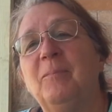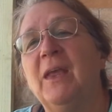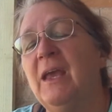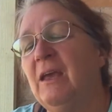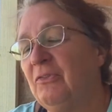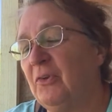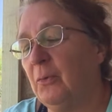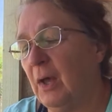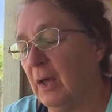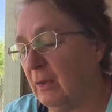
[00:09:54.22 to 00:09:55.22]

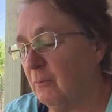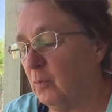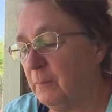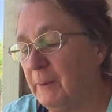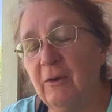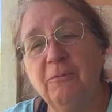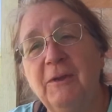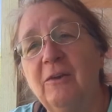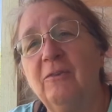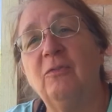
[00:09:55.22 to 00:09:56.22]
So woodpecker
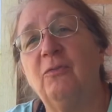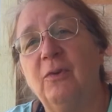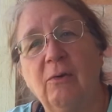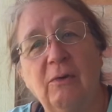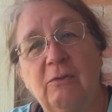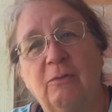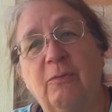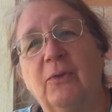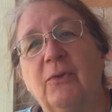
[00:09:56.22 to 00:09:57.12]
feeders, very useful.